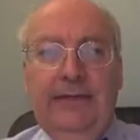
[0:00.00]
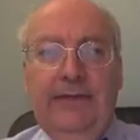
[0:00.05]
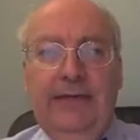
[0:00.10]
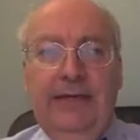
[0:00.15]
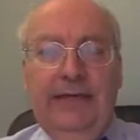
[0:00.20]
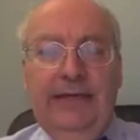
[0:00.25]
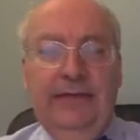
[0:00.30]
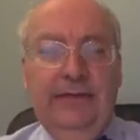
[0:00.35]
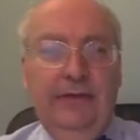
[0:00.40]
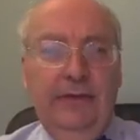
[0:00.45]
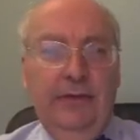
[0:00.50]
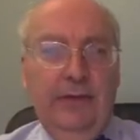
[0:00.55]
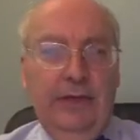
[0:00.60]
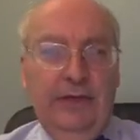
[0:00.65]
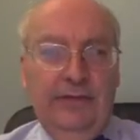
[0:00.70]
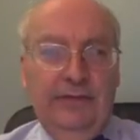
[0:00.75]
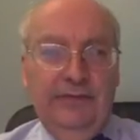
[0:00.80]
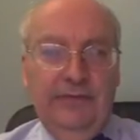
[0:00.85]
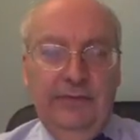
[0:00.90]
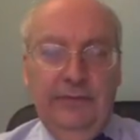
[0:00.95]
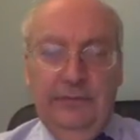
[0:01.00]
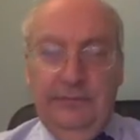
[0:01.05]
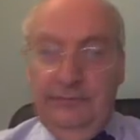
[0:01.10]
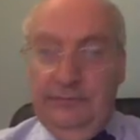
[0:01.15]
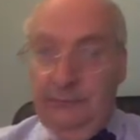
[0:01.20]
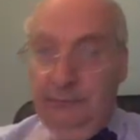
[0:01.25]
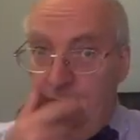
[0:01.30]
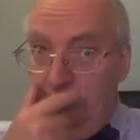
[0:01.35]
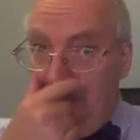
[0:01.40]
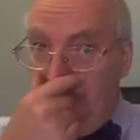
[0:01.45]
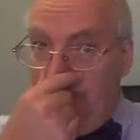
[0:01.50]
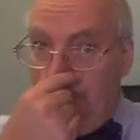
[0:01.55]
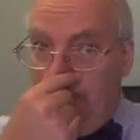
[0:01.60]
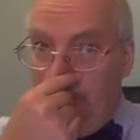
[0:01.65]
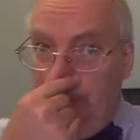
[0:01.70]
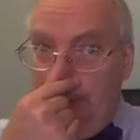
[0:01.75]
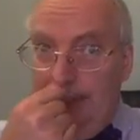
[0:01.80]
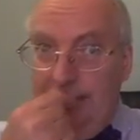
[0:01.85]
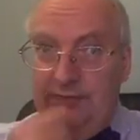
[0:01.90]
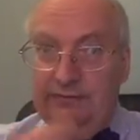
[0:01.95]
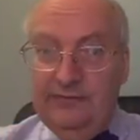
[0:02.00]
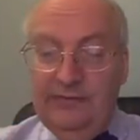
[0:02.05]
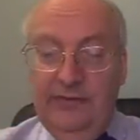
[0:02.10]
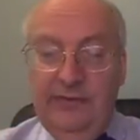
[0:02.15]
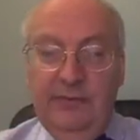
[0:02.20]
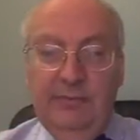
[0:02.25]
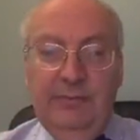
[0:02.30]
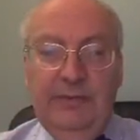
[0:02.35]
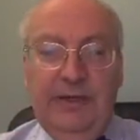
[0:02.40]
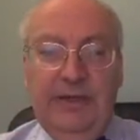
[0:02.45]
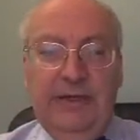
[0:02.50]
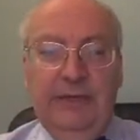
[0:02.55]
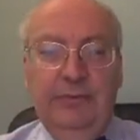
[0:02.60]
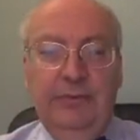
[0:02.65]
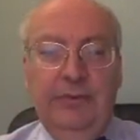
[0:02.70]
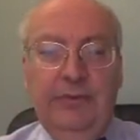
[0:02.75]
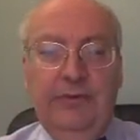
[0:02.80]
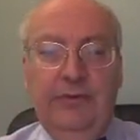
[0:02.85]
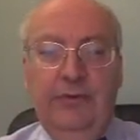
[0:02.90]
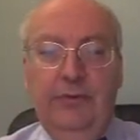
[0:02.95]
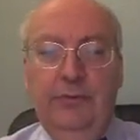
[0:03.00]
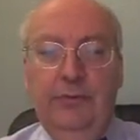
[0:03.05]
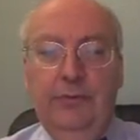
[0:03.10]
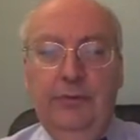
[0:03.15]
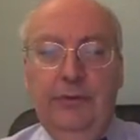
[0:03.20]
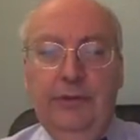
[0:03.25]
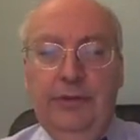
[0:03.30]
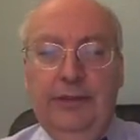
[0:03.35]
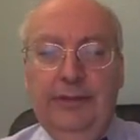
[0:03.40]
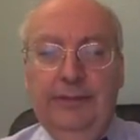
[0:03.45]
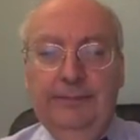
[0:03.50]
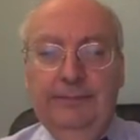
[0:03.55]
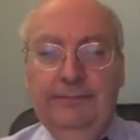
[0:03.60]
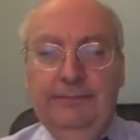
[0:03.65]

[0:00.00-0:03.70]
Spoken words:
they had lost their stool twice in the bed with no warning,